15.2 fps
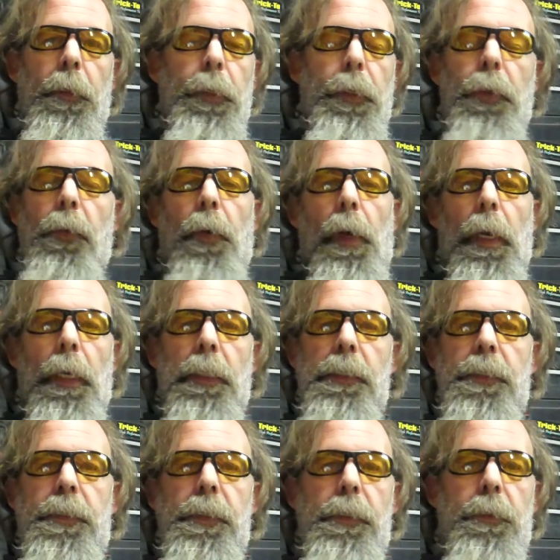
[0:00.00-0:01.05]

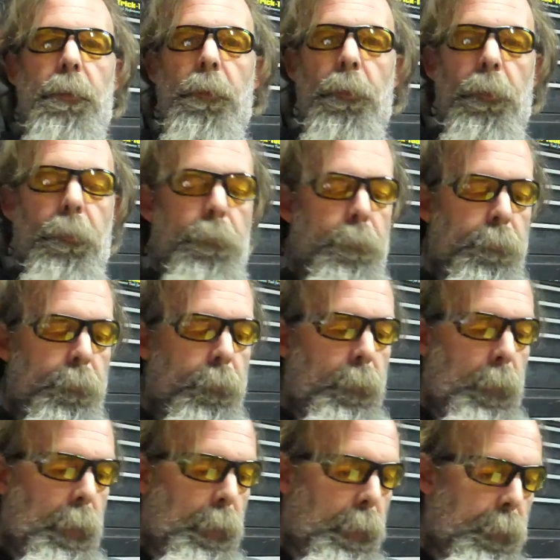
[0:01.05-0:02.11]
U-Hauls and
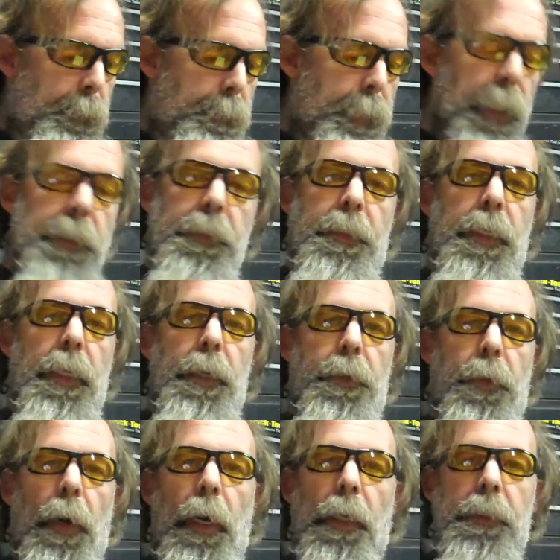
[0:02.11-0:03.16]
Penske
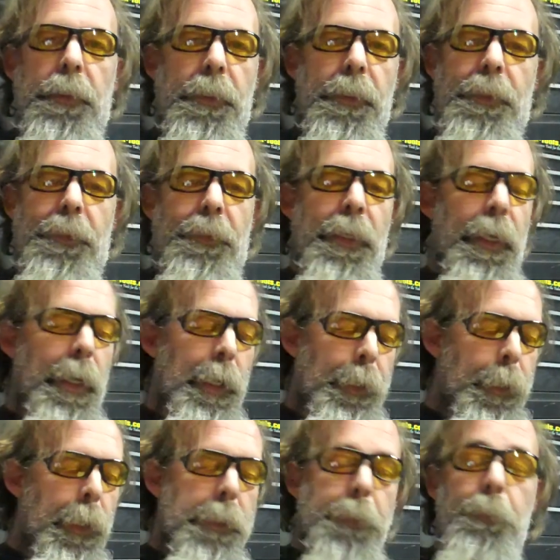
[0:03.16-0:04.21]
trucks.
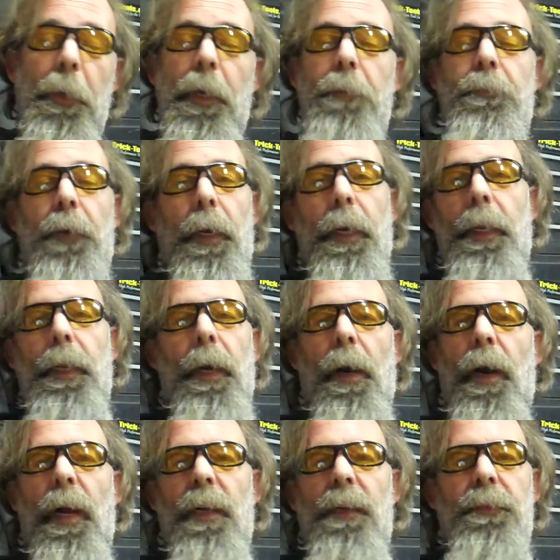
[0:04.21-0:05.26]
It's pretty funny.
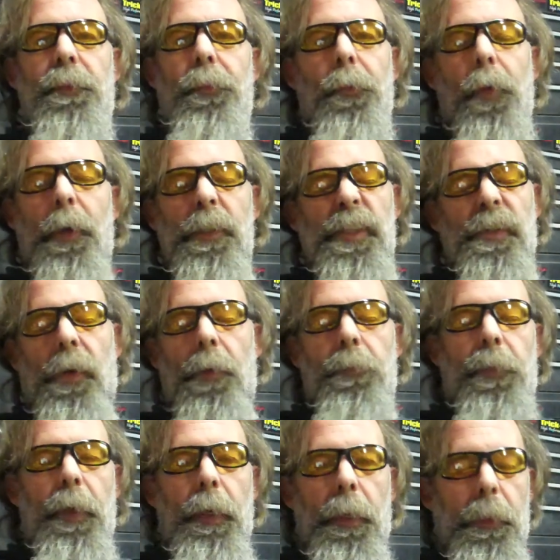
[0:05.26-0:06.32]
They're all real
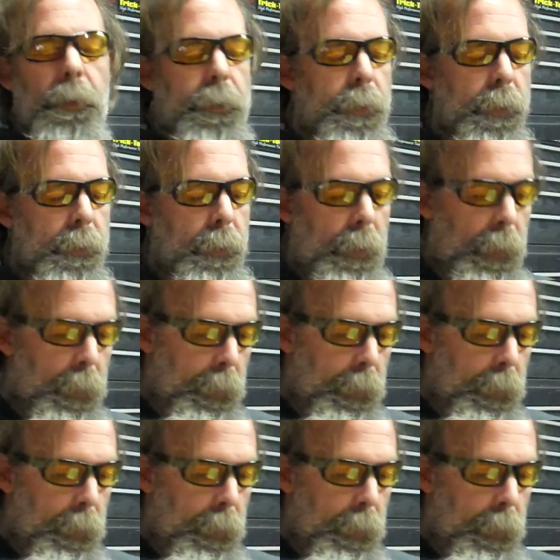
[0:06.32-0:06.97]
short videos, and